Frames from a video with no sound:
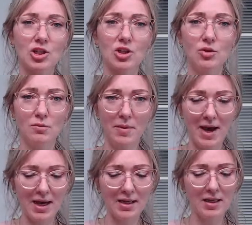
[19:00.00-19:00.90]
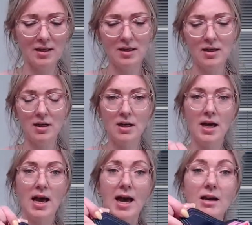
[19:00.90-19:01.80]
a cute bag.
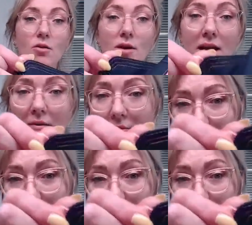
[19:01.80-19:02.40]
And oh yeah,